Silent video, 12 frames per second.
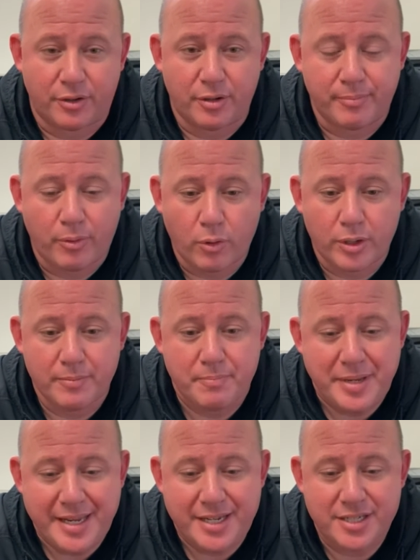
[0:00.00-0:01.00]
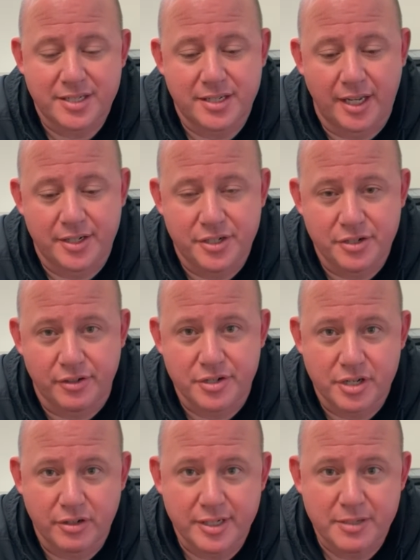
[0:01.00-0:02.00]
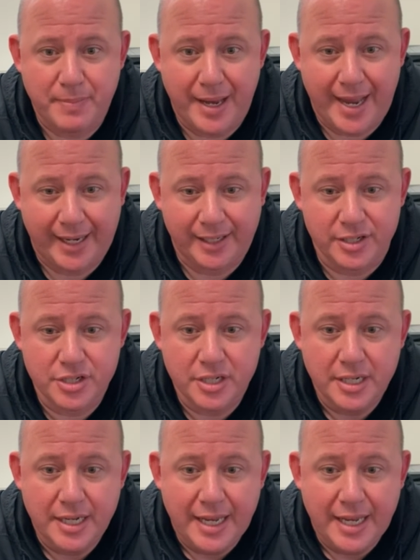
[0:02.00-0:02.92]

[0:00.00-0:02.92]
an important piece to your insurance package